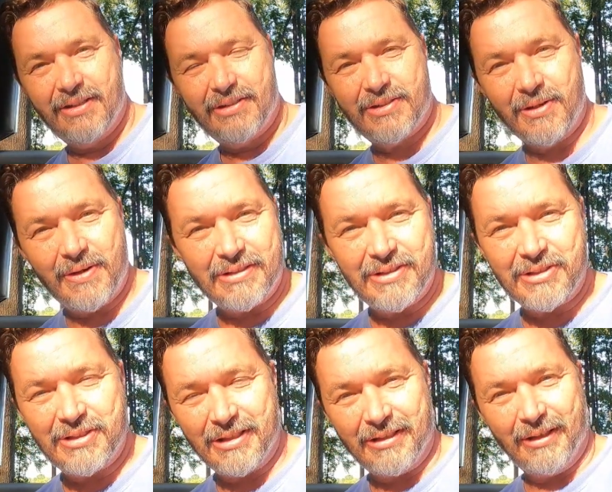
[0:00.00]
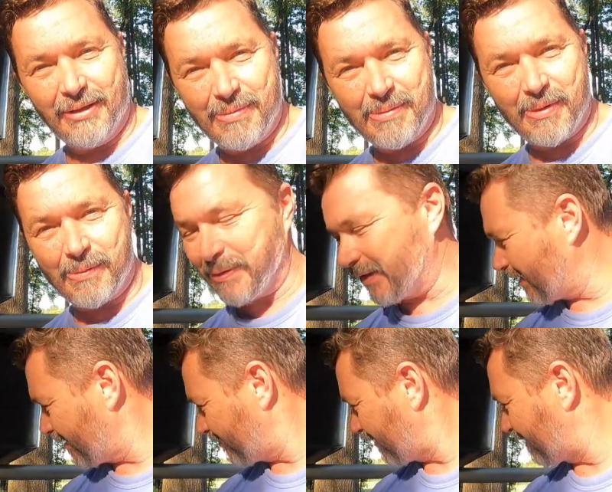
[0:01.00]
so I just did a little bit more
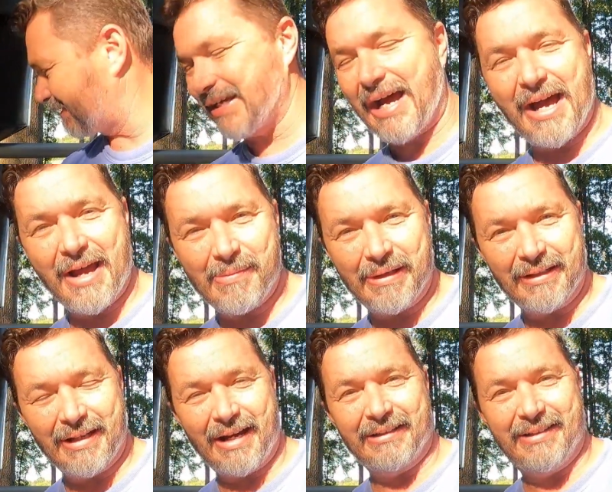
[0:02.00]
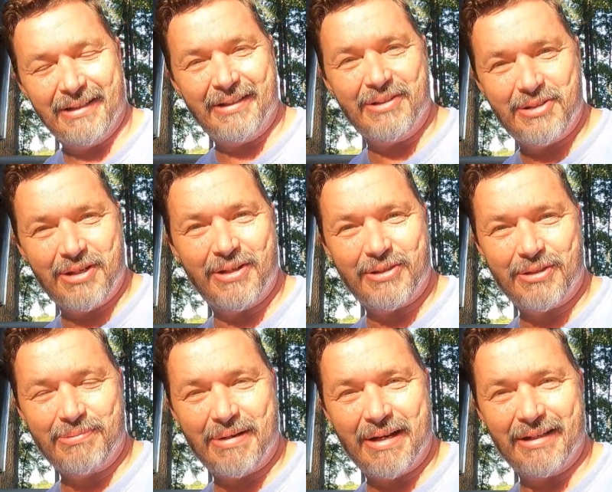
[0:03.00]
playing with the time and I did
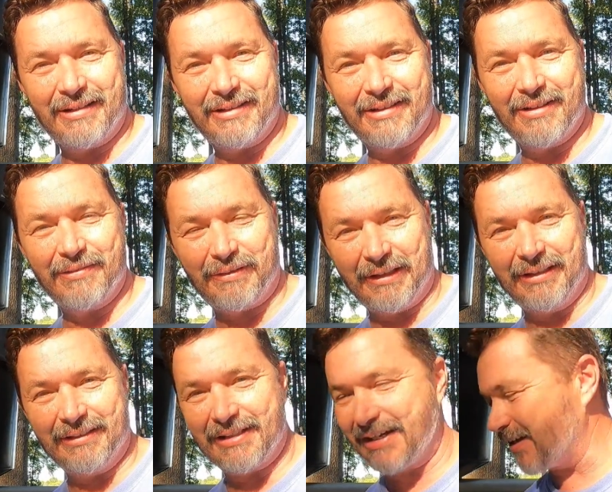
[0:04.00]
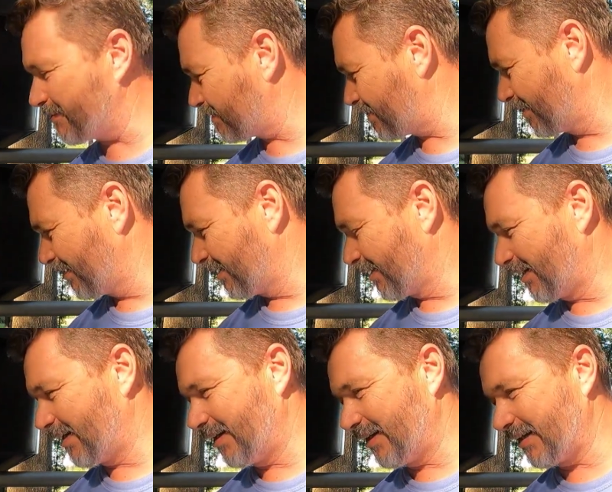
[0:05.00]
adjust my uh, feeding times
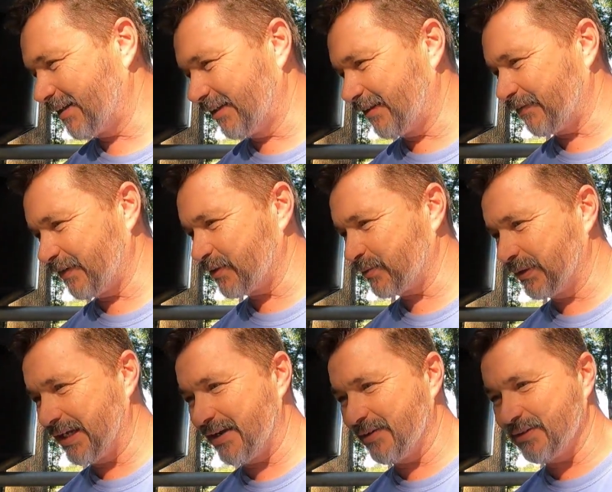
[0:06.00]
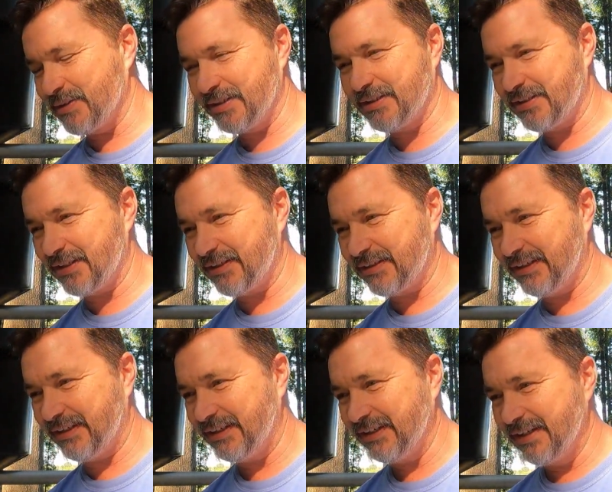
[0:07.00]
uh, I think the first one now is
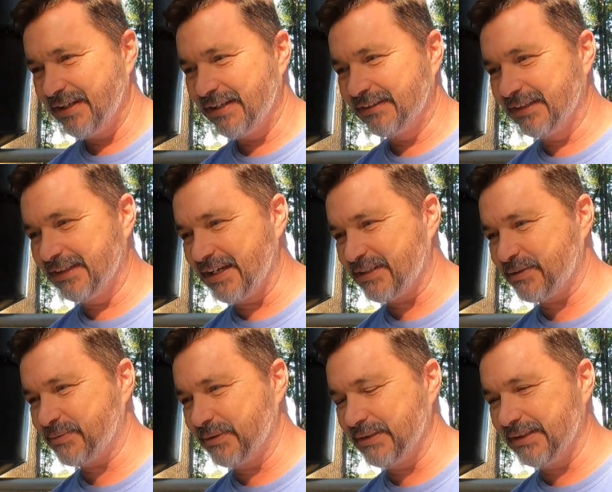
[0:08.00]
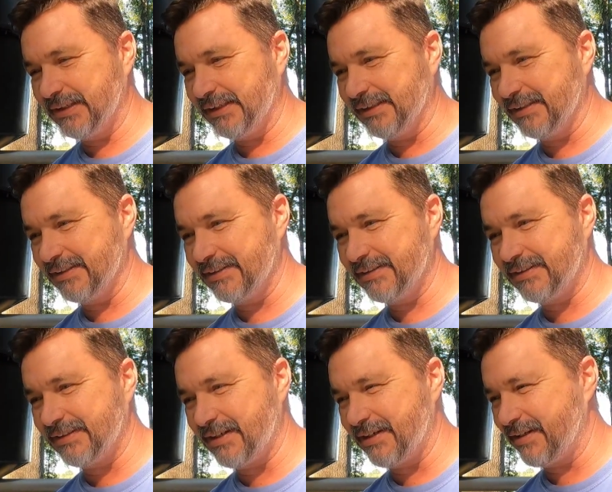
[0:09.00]
6:30. the next one
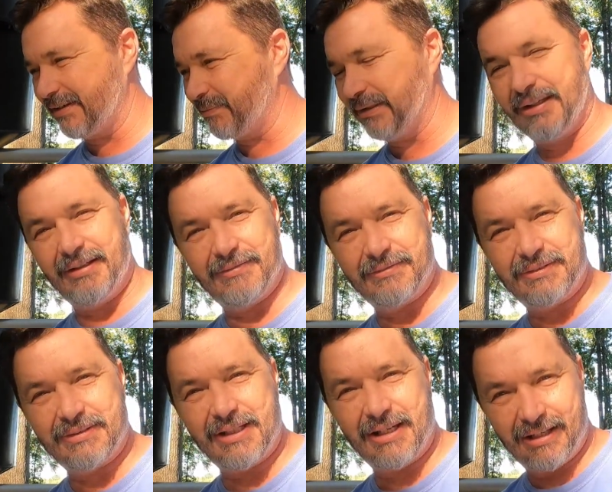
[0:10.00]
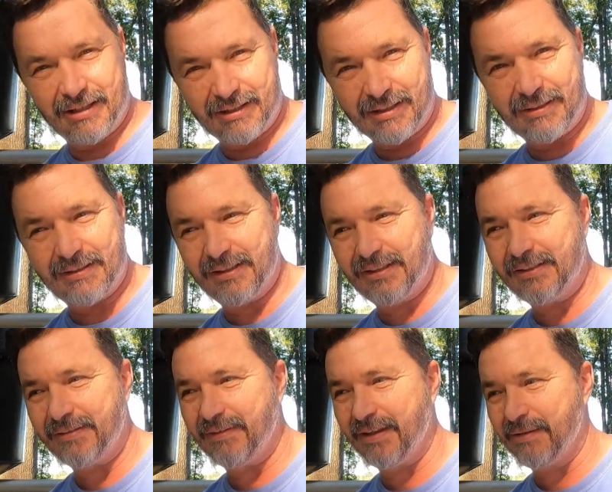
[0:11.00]
is uh, I believe 10:30
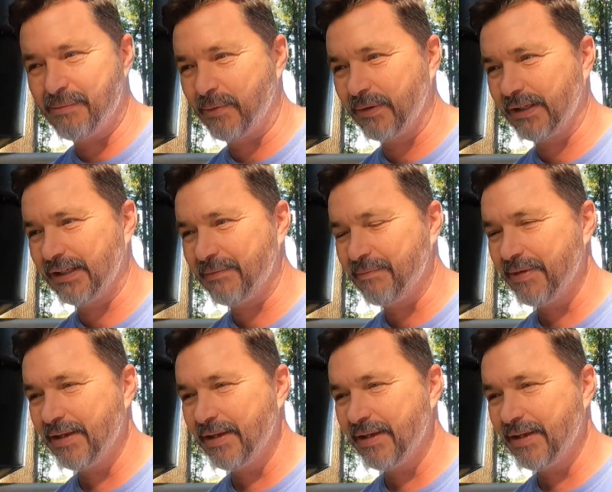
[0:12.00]
in the morning